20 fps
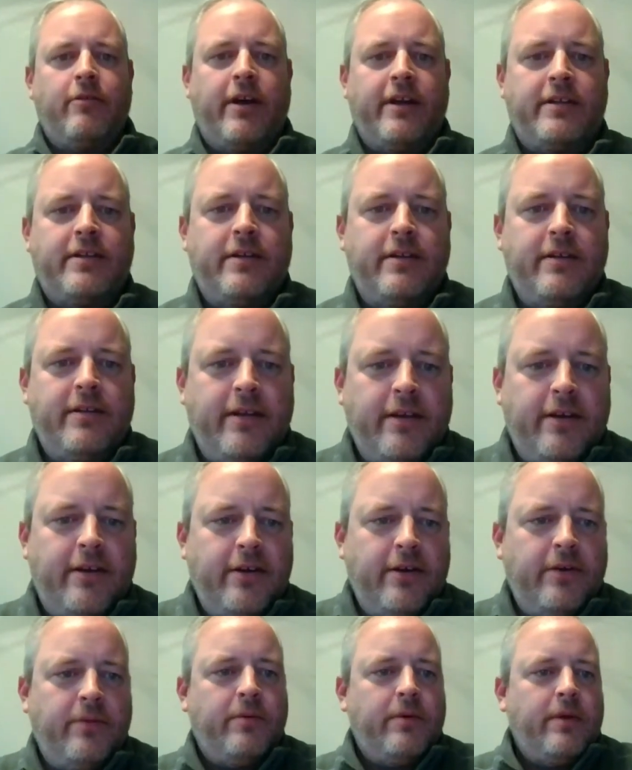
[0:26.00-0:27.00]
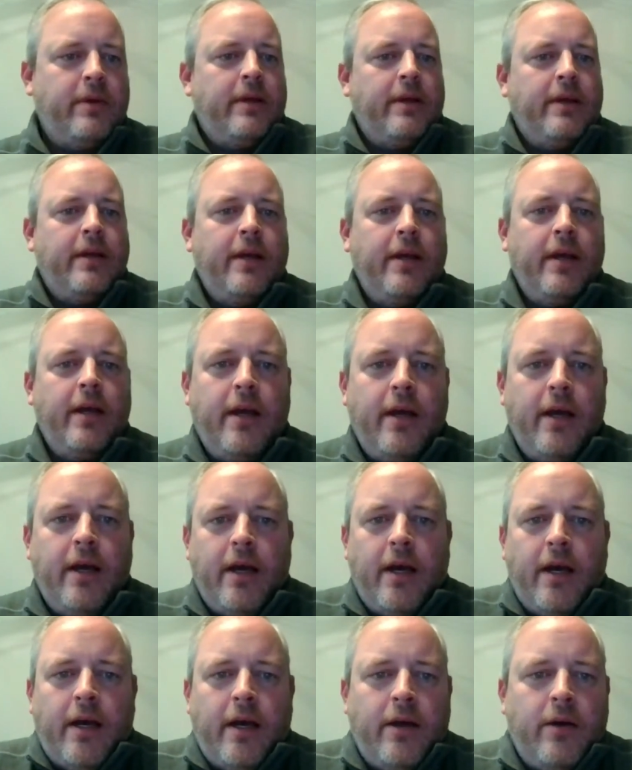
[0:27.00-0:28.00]
Great, thank you.
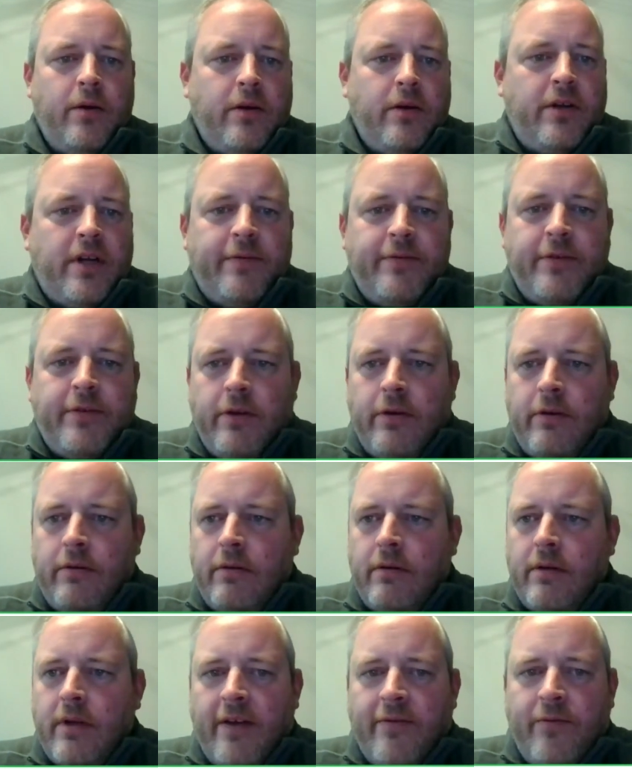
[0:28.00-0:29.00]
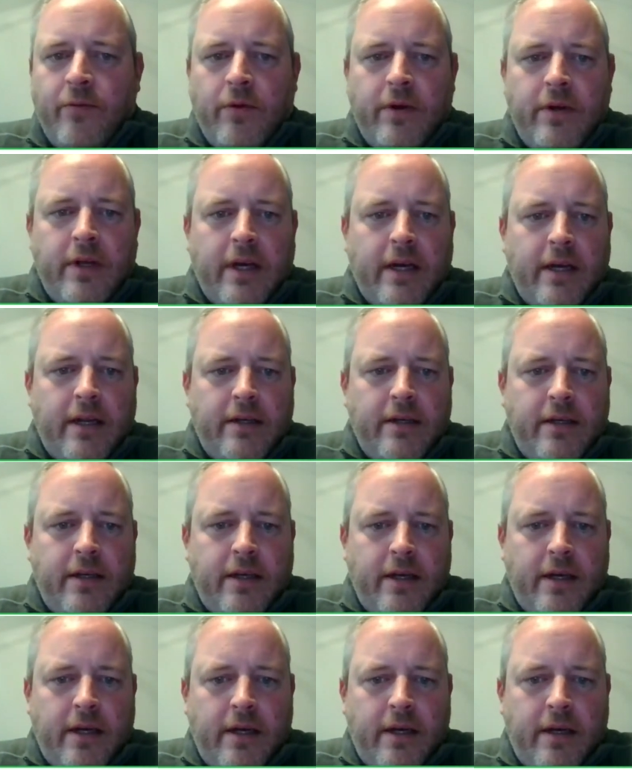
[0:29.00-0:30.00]
Good afternoon, everyone,
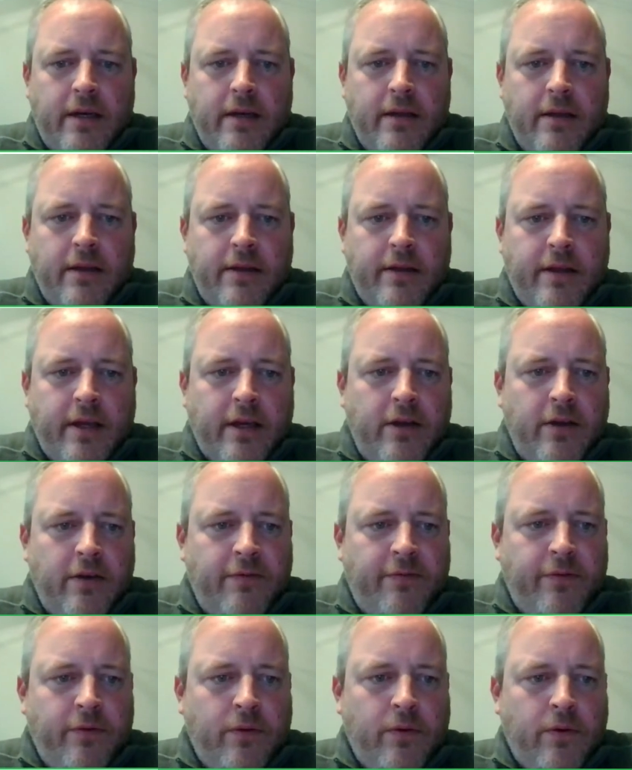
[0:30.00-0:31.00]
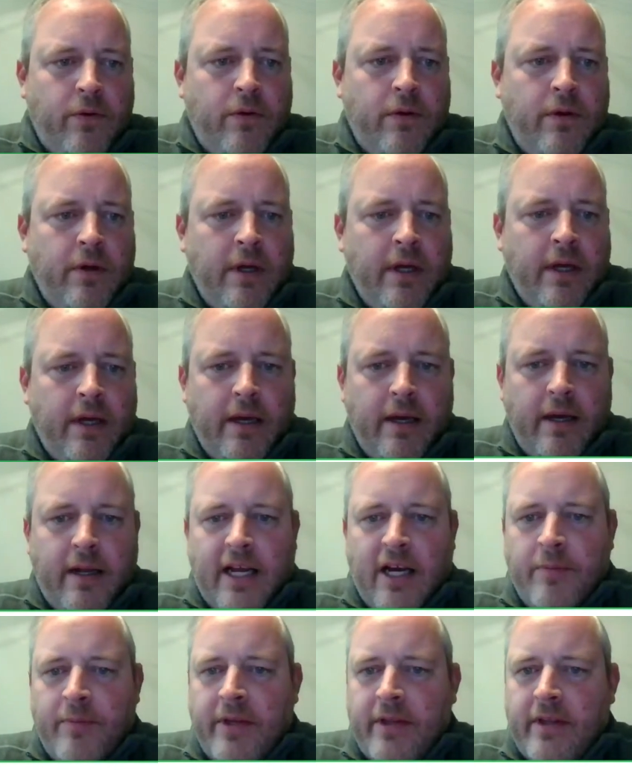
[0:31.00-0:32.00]
and thank you for
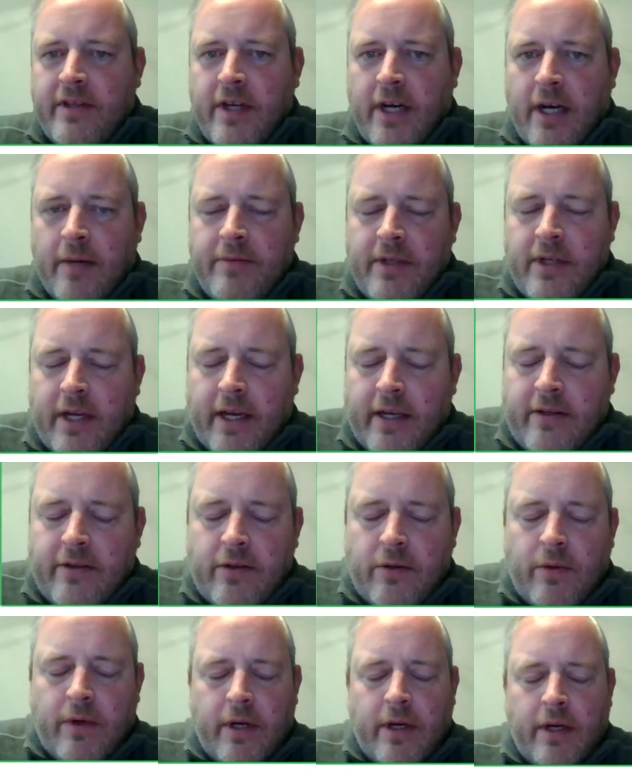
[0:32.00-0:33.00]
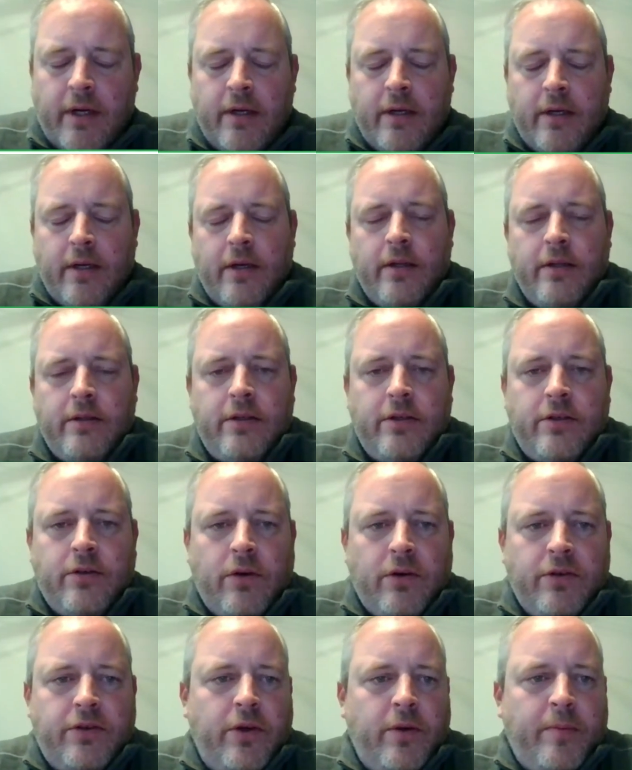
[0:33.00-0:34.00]
allowing me the time today to
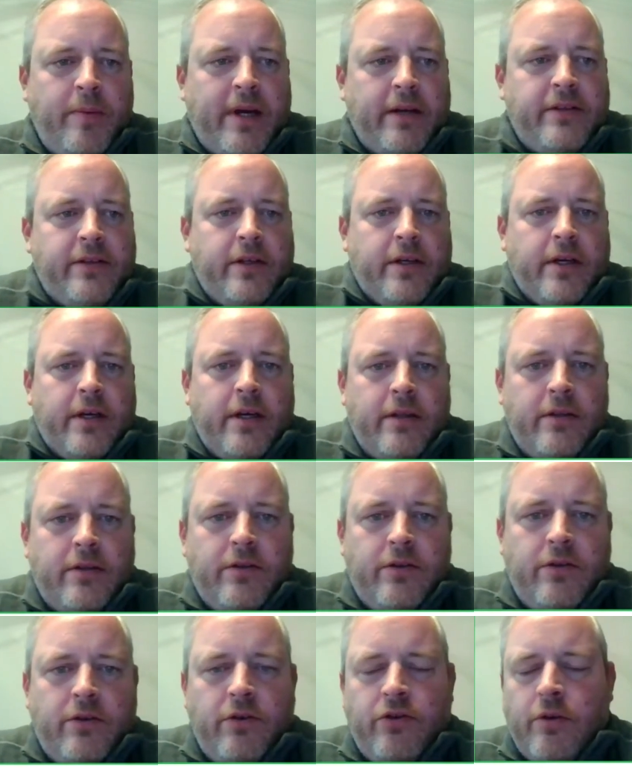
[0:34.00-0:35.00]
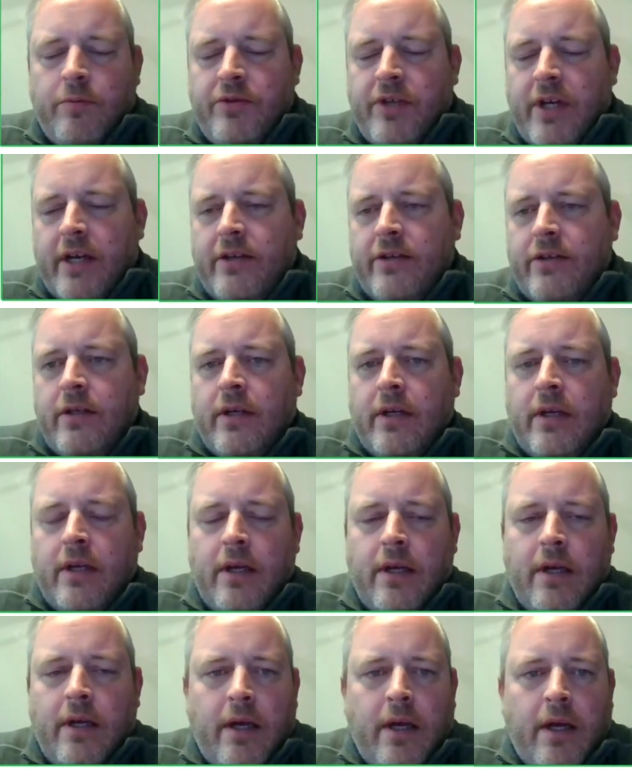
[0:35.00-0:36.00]
talk to you about two subjects.
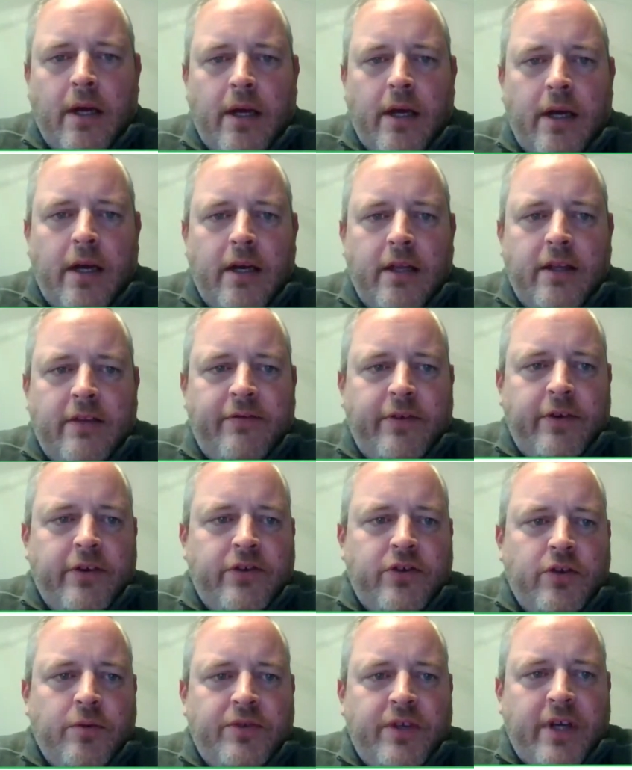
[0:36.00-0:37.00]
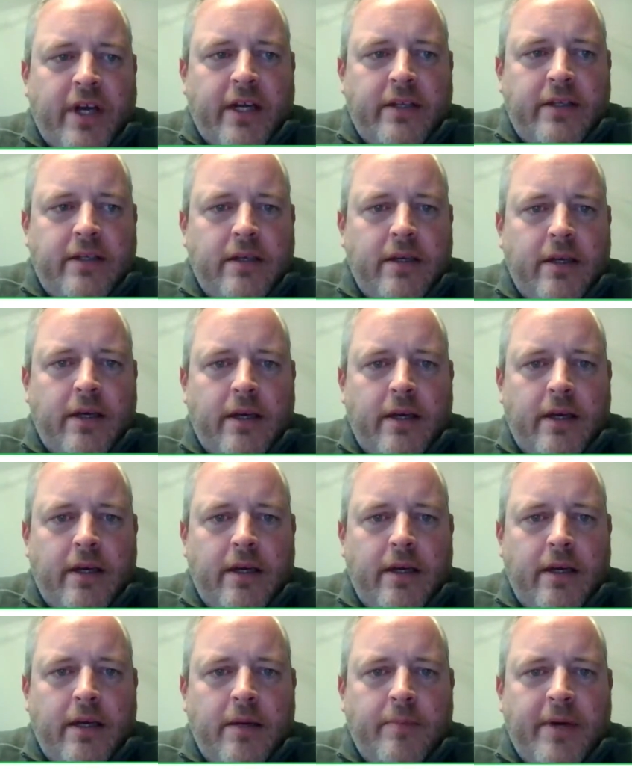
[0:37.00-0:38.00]
The first subject
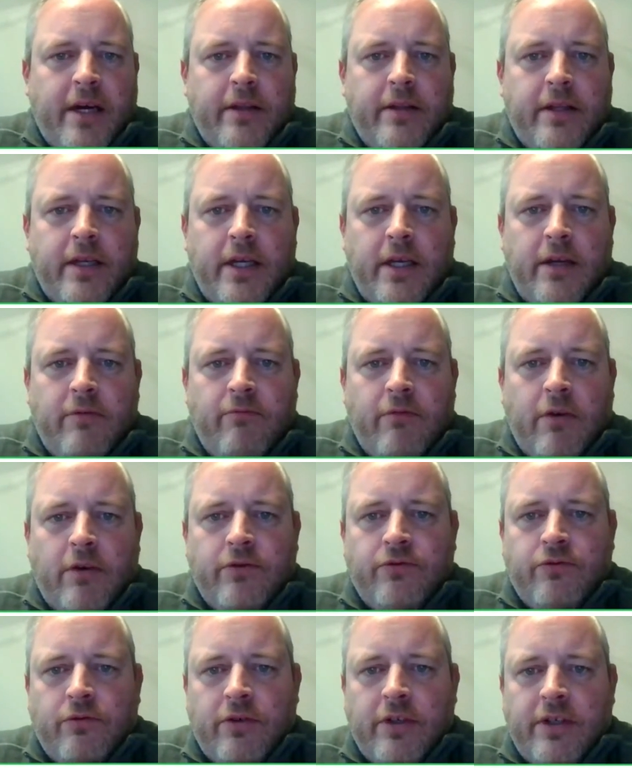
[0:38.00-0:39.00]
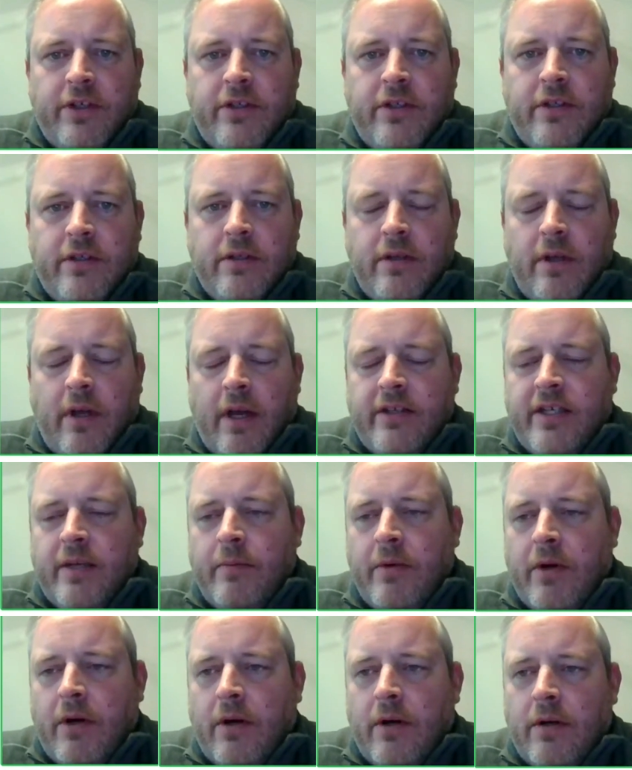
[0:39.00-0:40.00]
about the Rolls-Royce
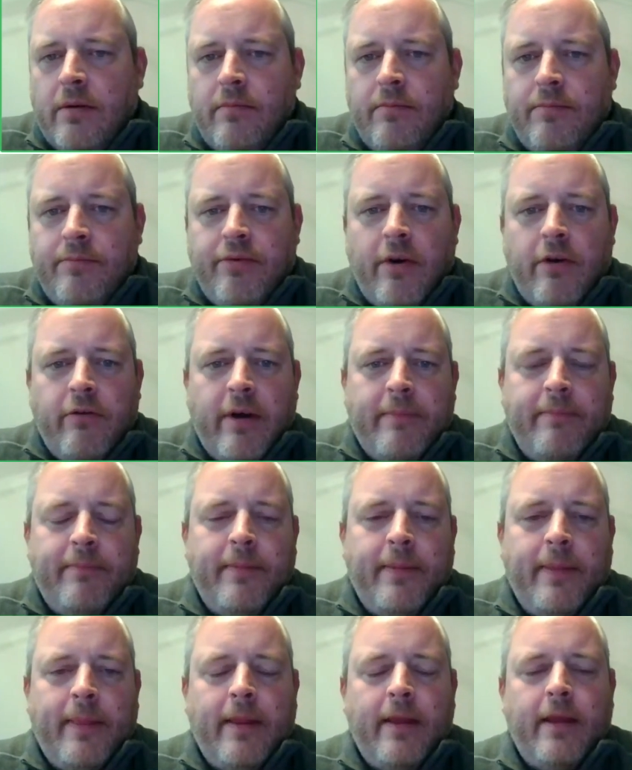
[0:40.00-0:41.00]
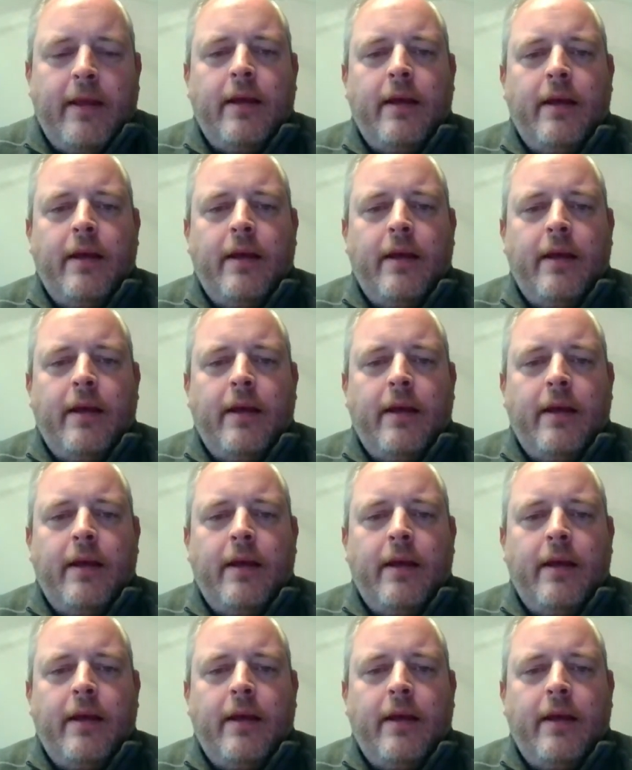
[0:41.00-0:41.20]
SMR program,